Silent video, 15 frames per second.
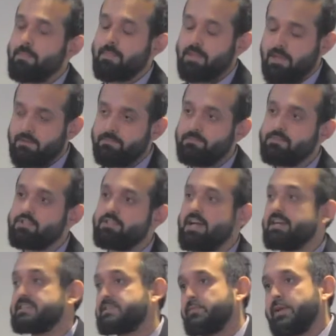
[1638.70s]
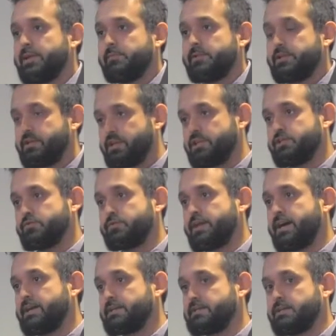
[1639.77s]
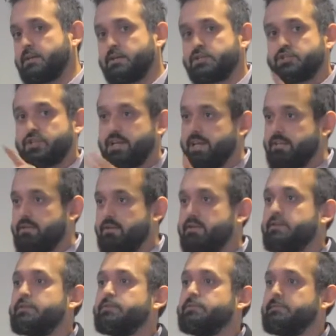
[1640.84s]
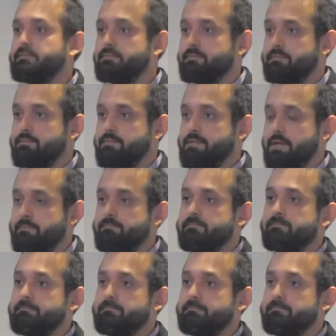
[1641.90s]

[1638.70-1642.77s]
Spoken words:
Yeah, so that is available. You can do that together. Yep.